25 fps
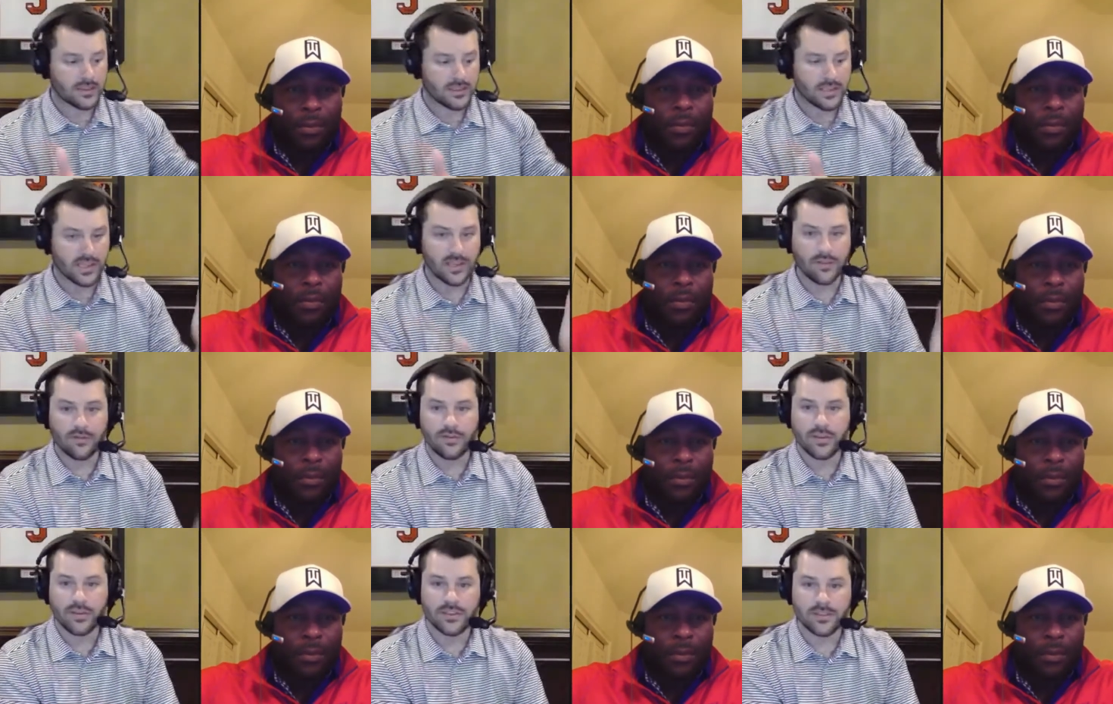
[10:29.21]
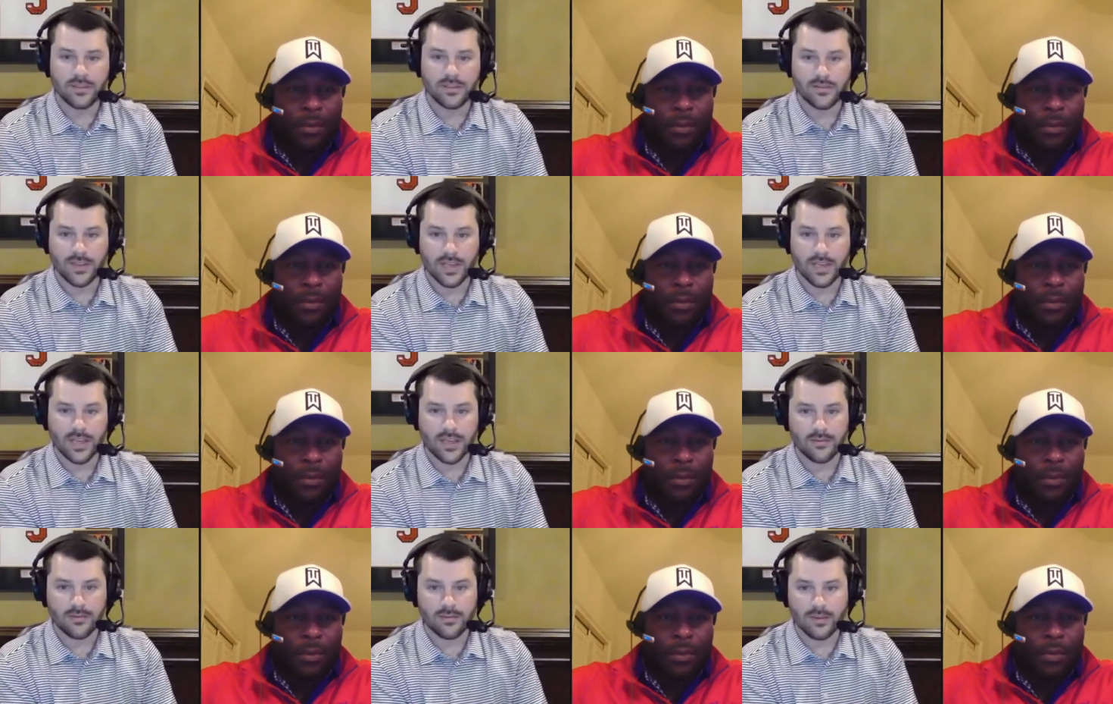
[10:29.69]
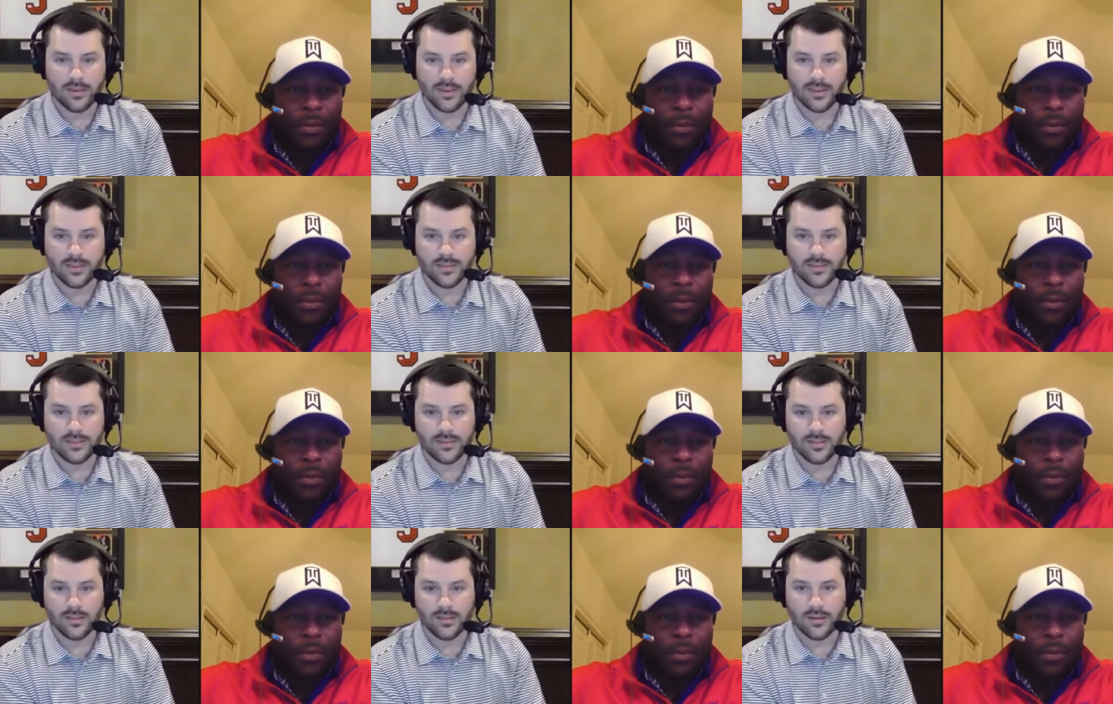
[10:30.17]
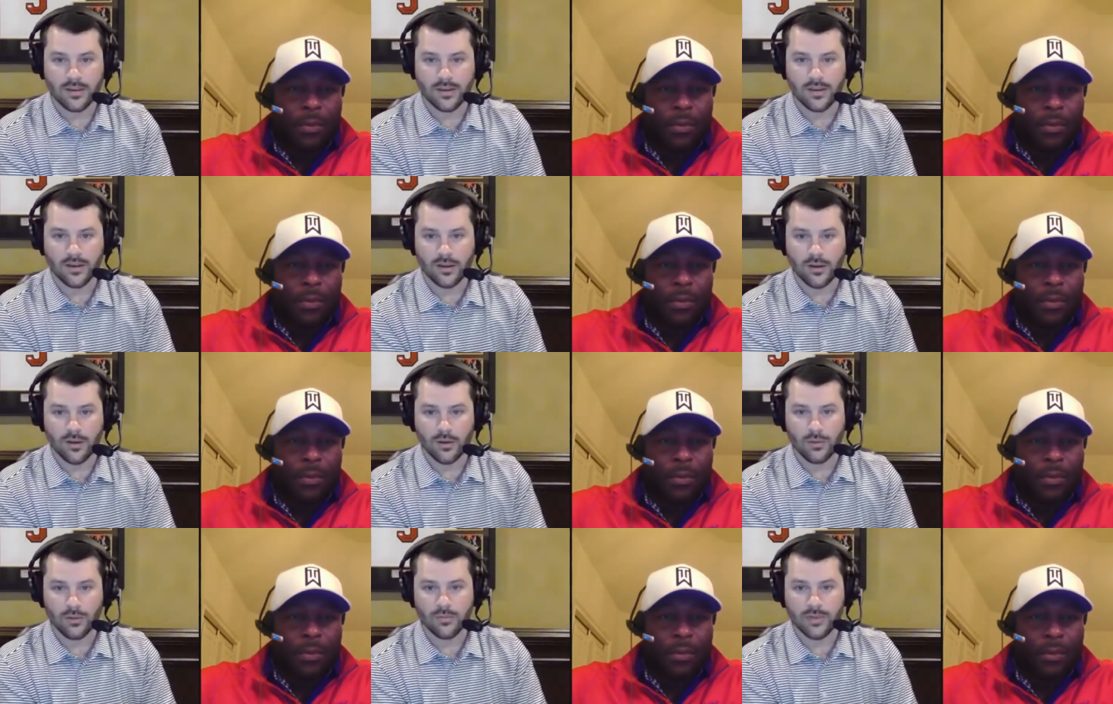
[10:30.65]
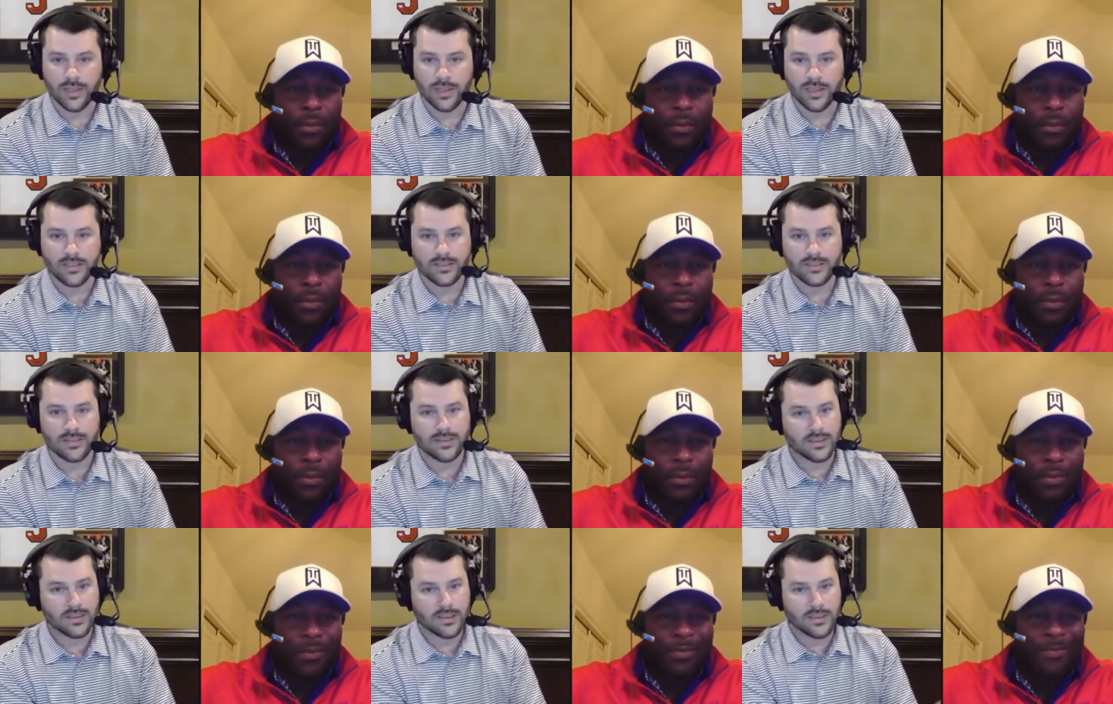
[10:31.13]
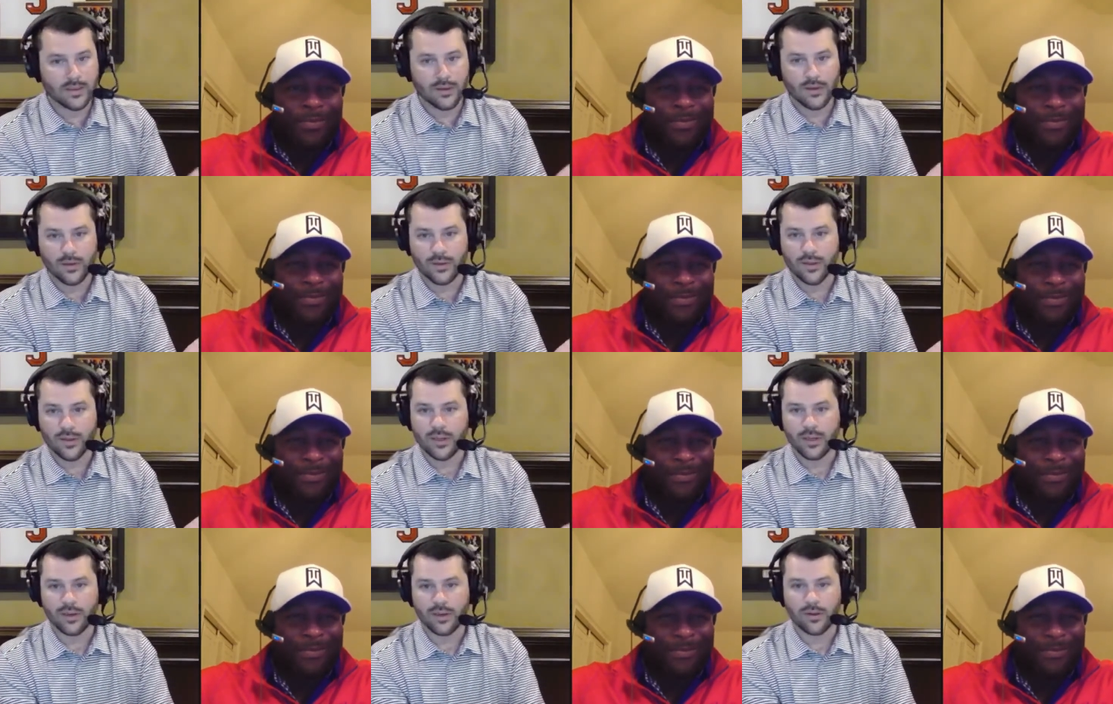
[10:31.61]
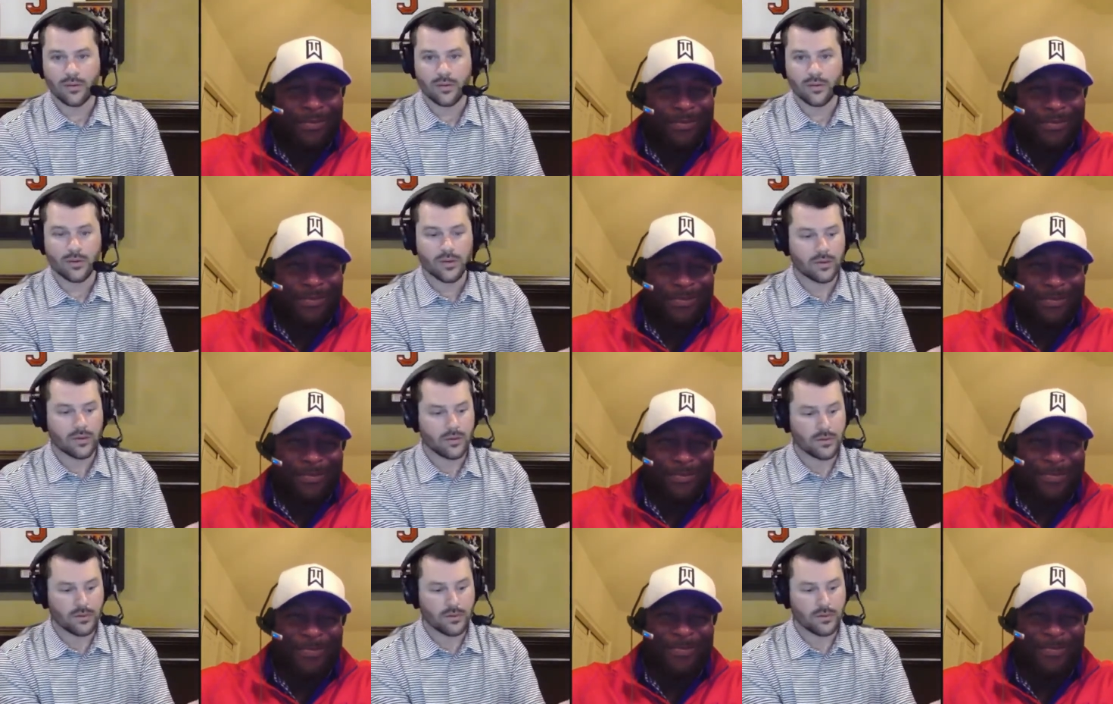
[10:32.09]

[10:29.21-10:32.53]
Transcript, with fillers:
Speaker 1: defensive game against uh, Ole Miss, you know,